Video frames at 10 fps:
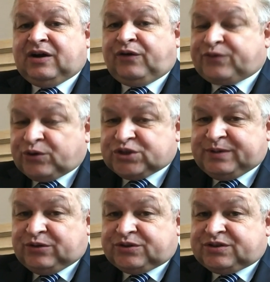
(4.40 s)
Of course,
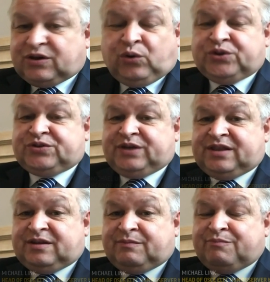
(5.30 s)
we looked also
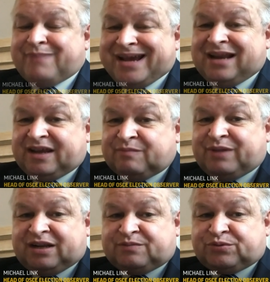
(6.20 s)
in the mail-in
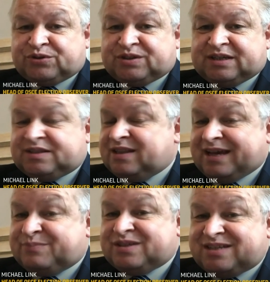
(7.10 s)
ballot process, in the
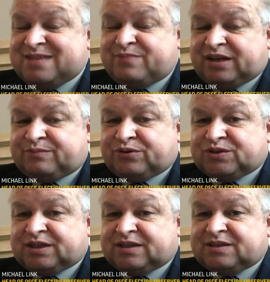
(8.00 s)
absentee ballot
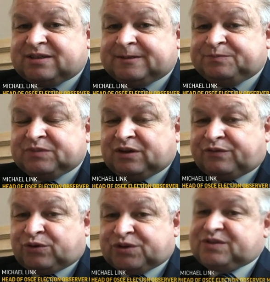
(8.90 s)
process.
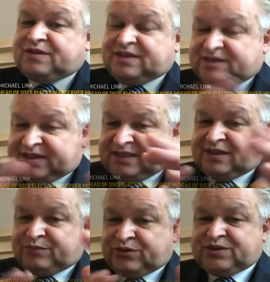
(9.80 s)
Of course, it's a
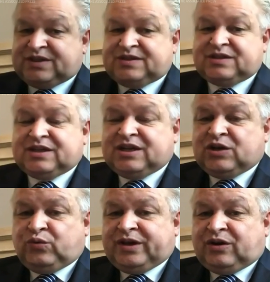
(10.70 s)
detailed process.
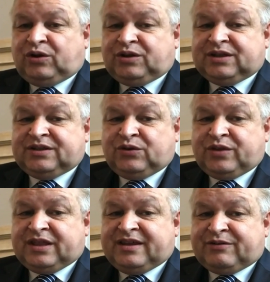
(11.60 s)
We all know
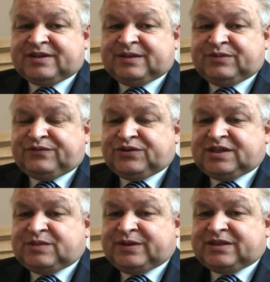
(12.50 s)
that there are some
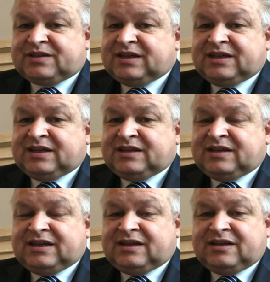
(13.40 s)
differences, but
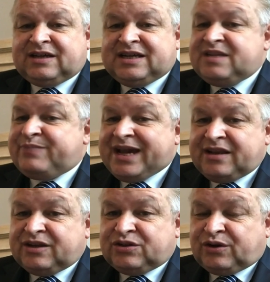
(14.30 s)

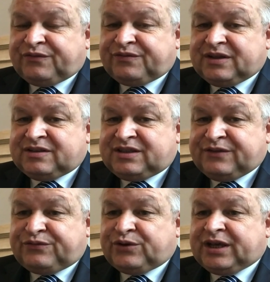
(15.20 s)
independent of
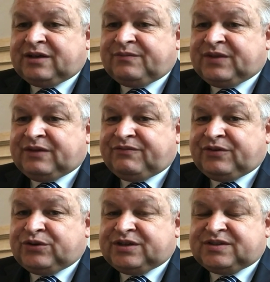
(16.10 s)
differing
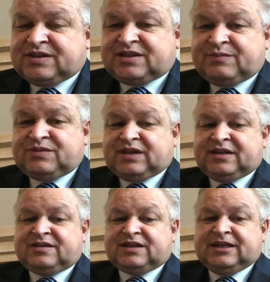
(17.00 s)
voting systems and